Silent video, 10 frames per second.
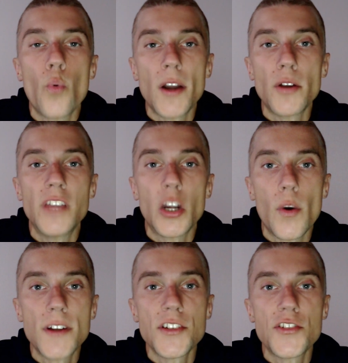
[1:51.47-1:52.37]
One of the
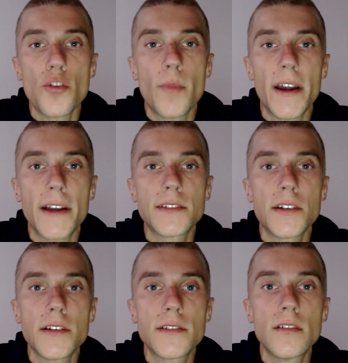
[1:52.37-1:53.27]
questions you may
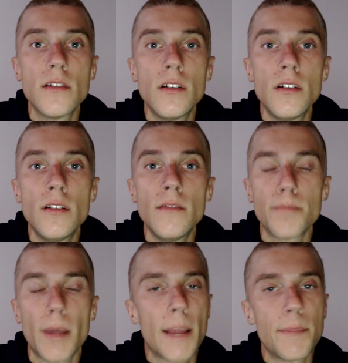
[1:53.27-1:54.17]
ask is,
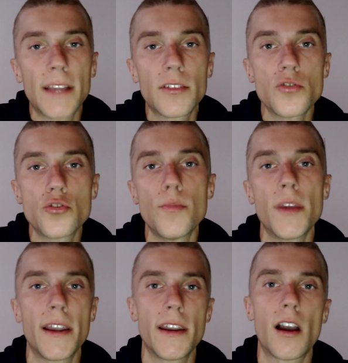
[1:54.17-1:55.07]
but I'm not
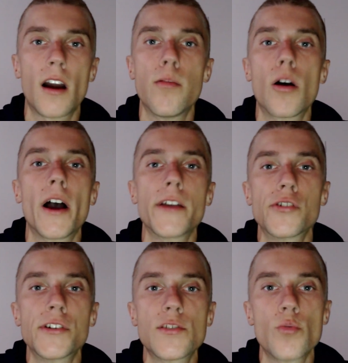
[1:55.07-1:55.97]
consuming any
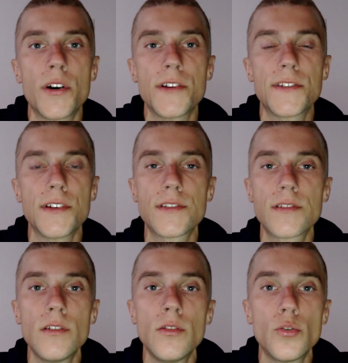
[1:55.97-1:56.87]
carbohydrates, where is
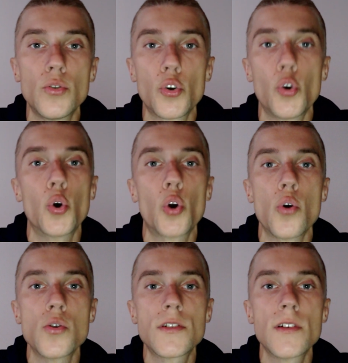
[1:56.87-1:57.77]
this
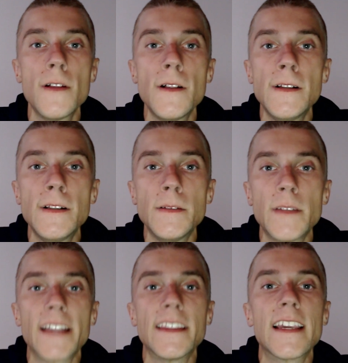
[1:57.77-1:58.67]
glucose
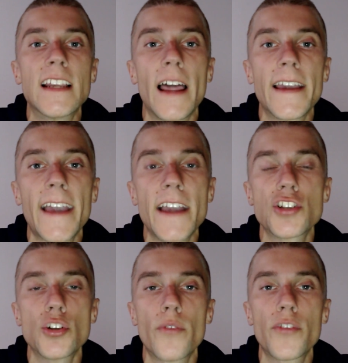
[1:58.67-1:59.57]
and the
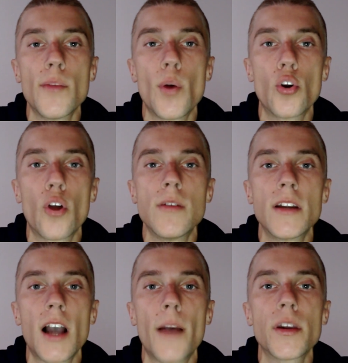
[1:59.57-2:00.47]
glycation of
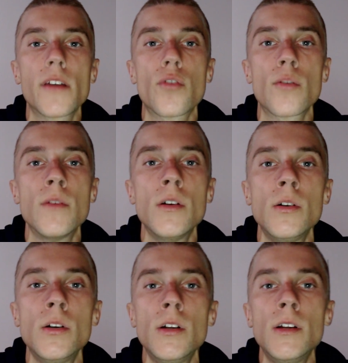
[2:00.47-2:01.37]
hemoglobin coming from?
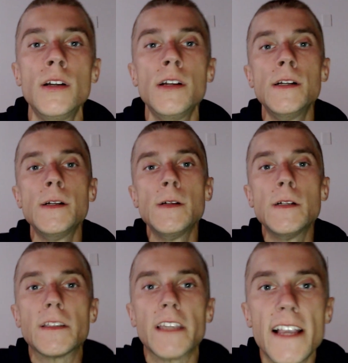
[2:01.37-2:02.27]

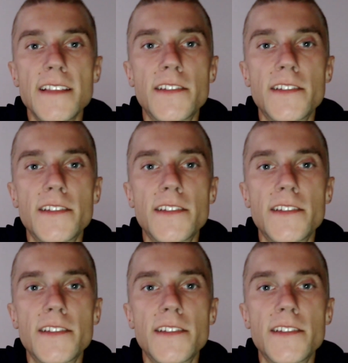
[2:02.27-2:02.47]
The